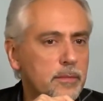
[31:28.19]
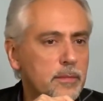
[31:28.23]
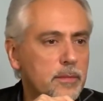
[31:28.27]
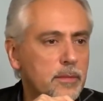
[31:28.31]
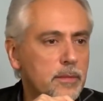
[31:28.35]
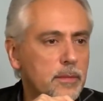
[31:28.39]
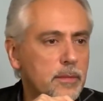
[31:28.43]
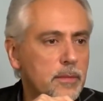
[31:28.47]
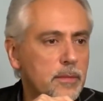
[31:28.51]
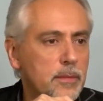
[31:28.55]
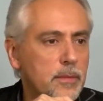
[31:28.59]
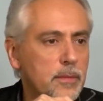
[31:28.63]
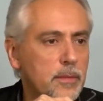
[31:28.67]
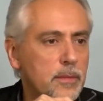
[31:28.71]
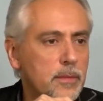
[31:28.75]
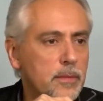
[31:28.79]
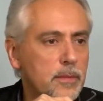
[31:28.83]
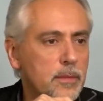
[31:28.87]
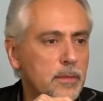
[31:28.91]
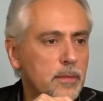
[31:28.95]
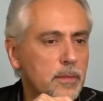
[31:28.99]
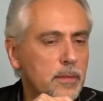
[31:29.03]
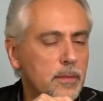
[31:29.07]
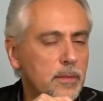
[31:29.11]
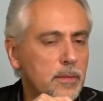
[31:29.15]

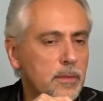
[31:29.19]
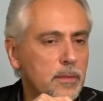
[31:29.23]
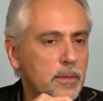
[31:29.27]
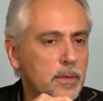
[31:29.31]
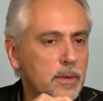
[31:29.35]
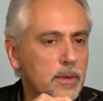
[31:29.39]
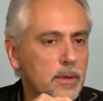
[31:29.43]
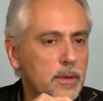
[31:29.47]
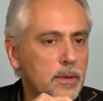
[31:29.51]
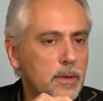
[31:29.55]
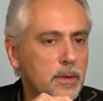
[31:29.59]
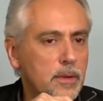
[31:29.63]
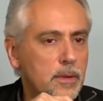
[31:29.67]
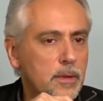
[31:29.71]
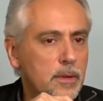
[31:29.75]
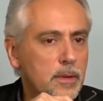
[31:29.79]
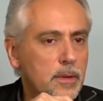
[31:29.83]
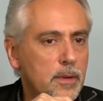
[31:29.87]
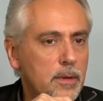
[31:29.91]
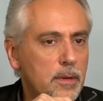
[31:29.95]
Nobody speaks.